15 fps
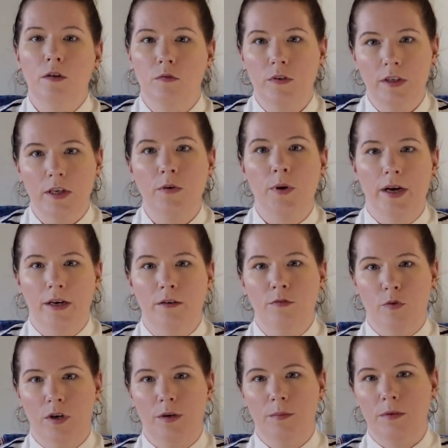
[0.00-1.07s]
really quite
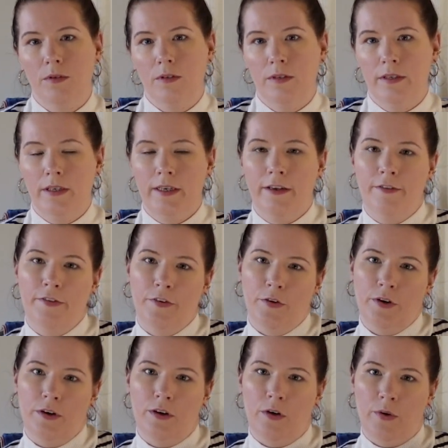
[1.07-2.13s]
affordable if you're
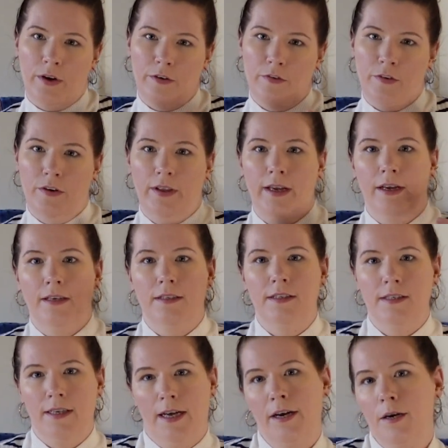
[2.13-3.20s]
going for like a
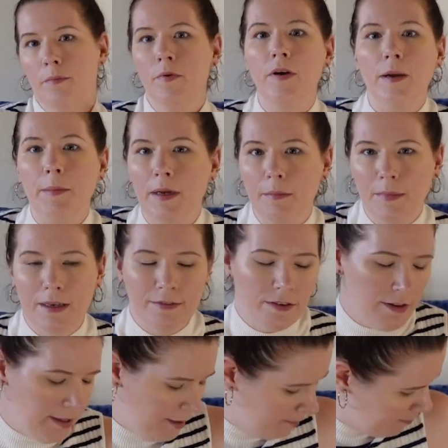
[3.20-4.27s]
designer premium
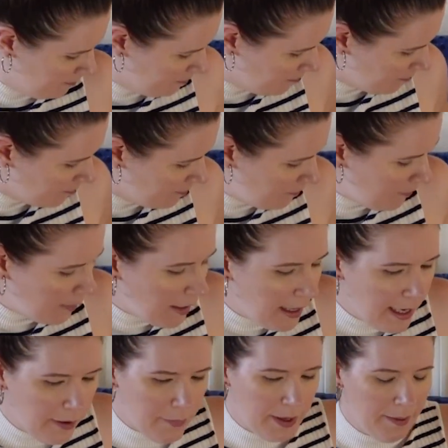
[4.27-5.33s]
level thing.
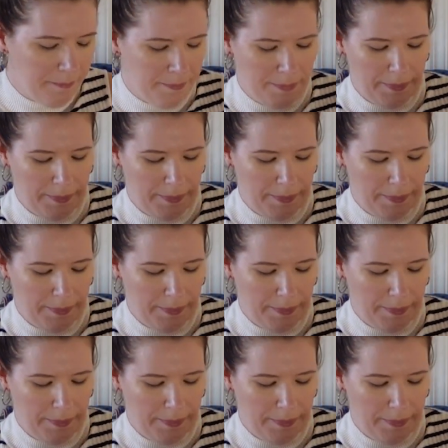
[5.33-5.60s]
Anyway,